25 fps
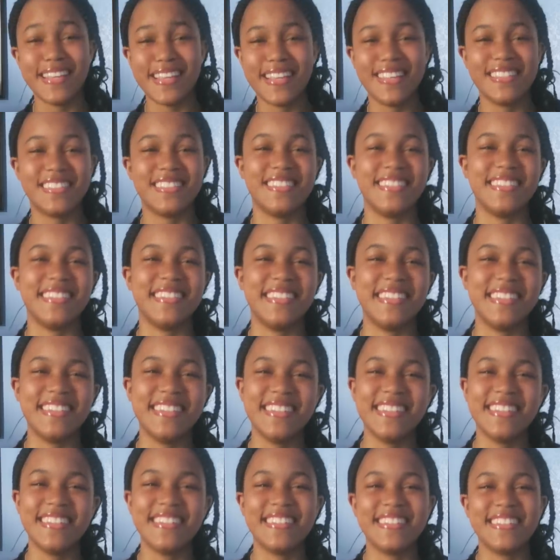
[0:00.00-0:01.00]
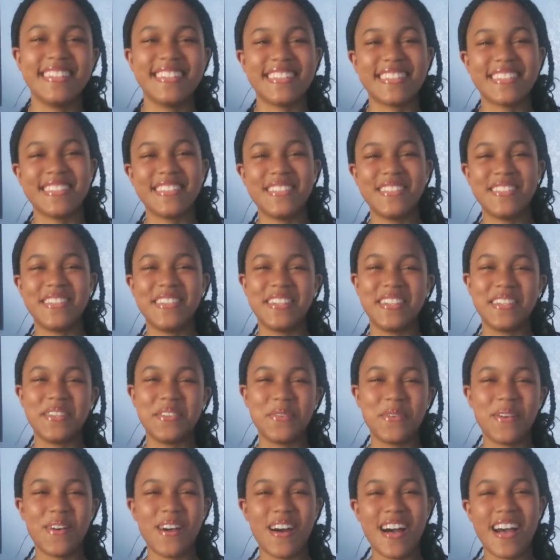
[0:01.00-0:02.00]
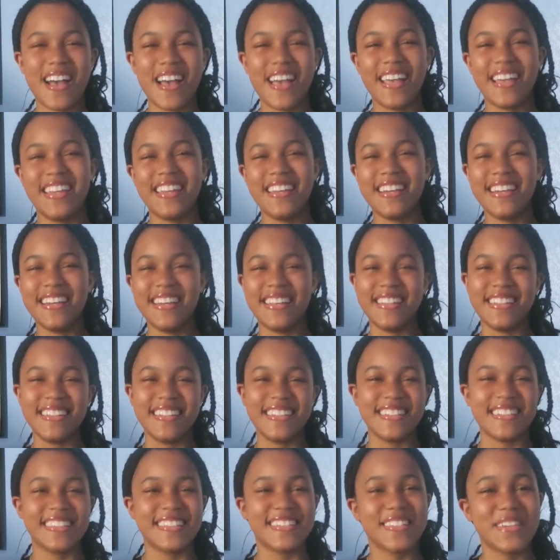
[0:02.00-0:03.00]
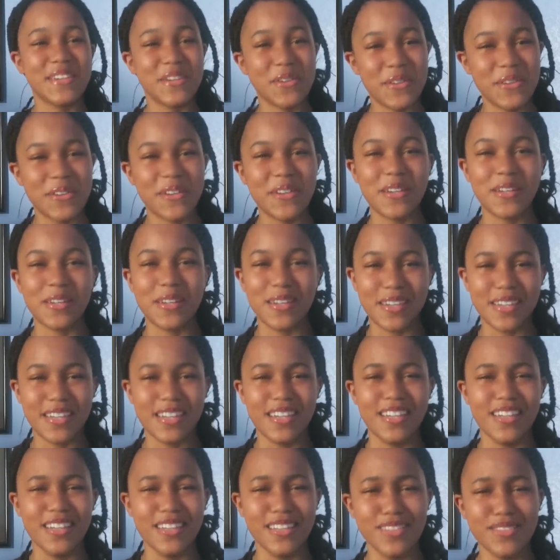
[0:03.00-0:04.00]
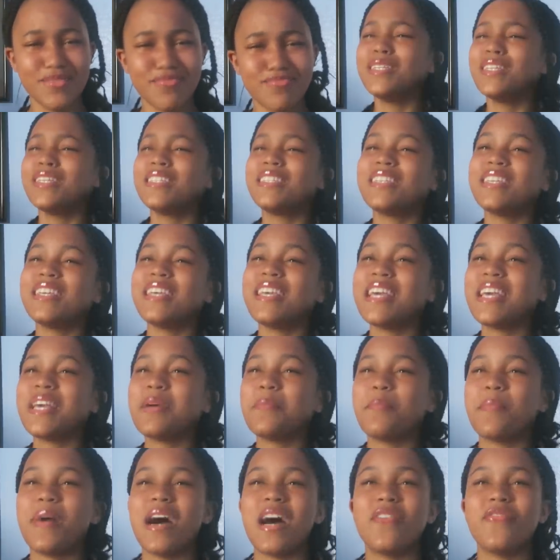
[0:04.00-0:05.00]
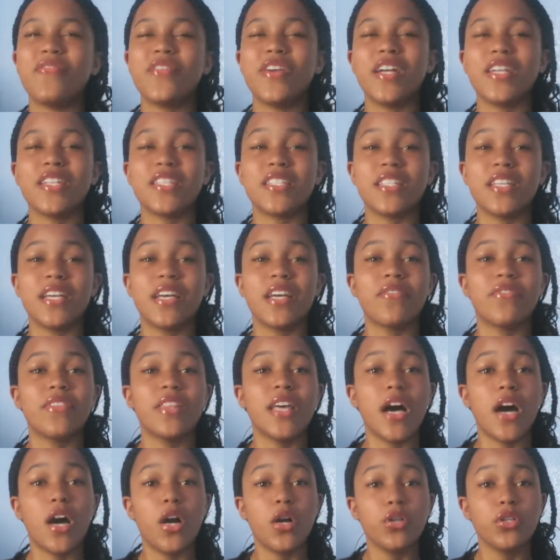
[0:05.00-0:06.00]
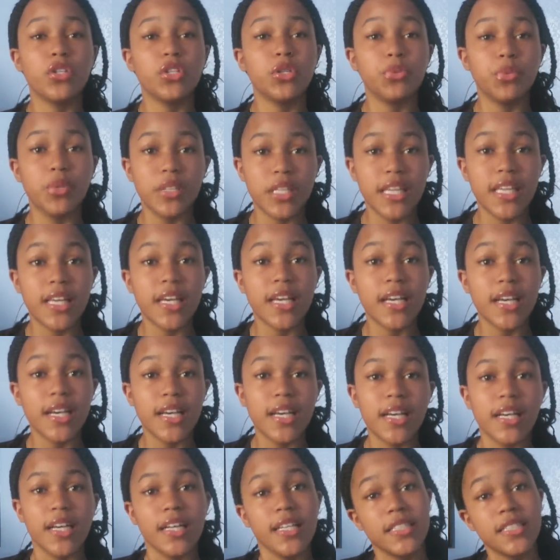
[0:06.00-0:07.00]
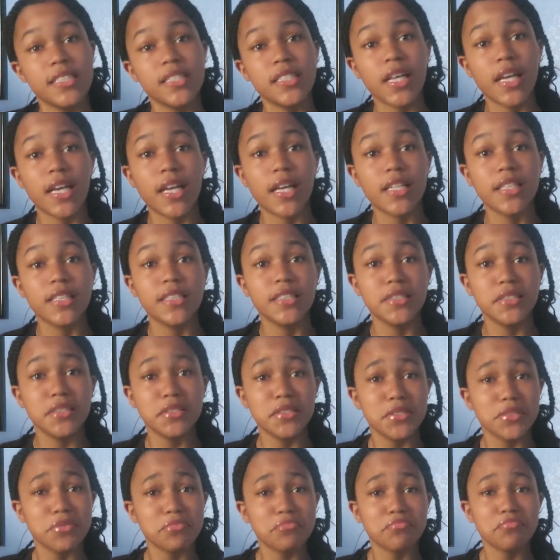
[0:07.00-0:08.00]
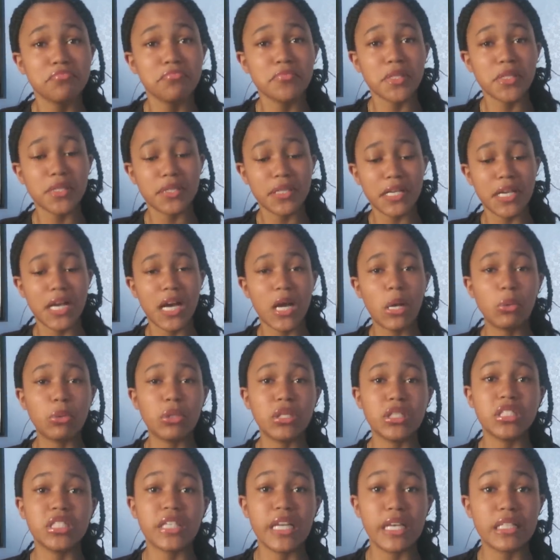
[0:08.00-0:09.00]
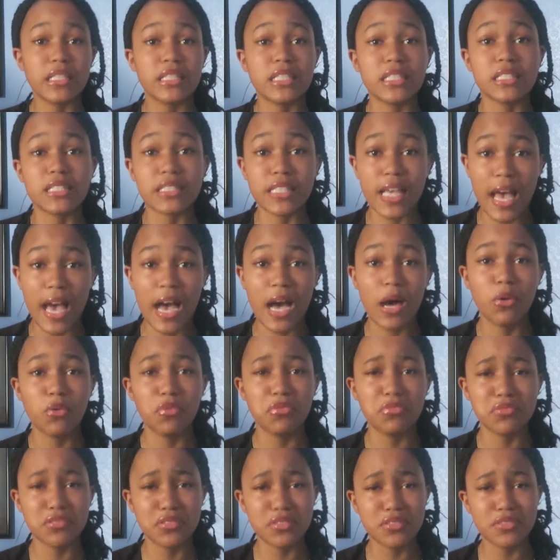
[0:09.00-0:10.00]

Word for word: Destiny underscore white underscore. She hit my version of the Oh You Lit Hun challenge. Go on and check this out.